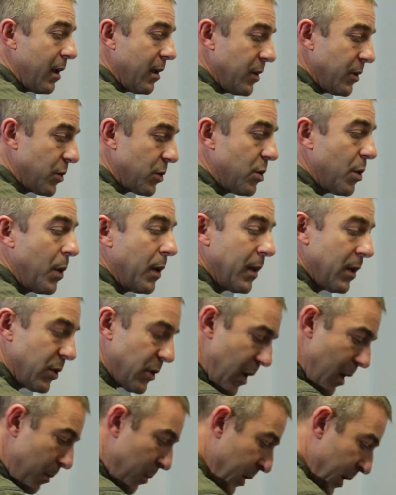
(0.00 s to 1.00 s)
is doing
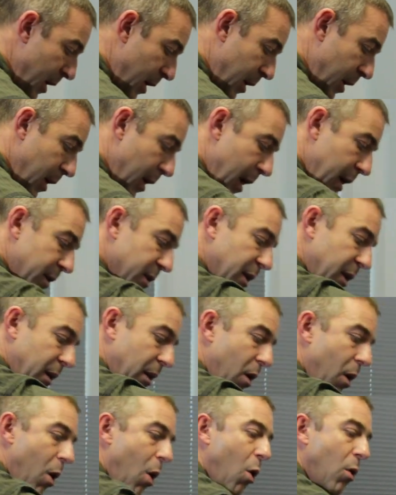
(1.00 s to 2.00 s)
the same thing,
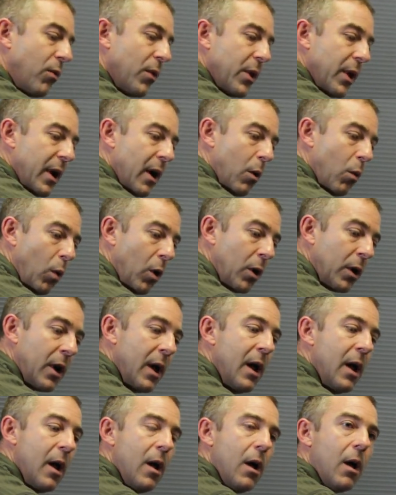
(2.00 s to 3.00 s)
connecting over the
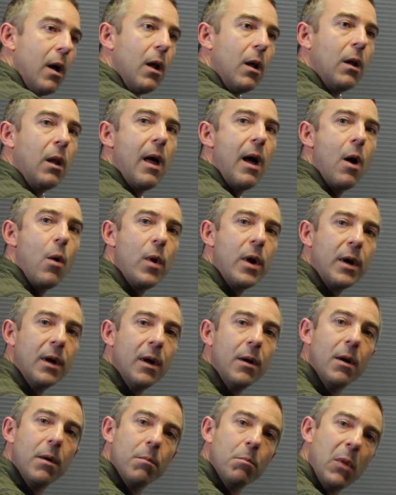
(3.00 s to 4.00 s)
network,
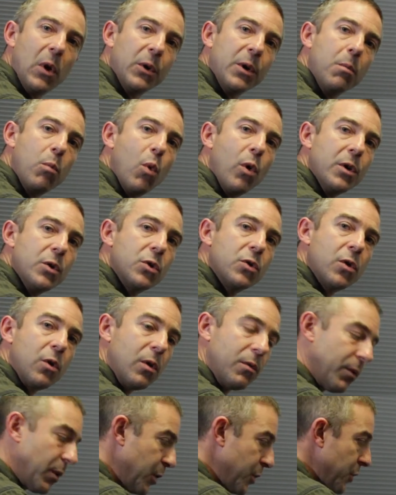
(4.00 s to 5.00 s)
allowing multi-point
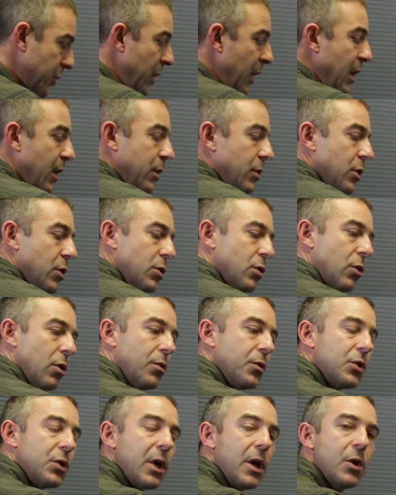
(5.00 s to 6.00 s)
servers to
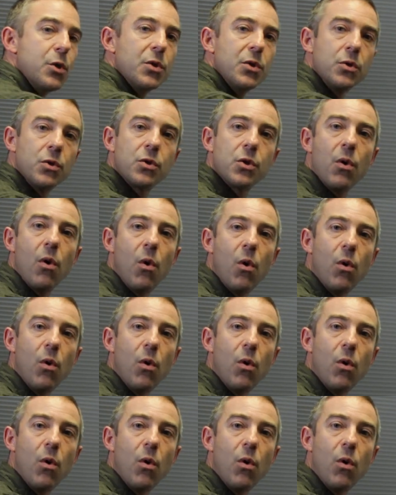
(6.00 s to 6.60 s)
serve stations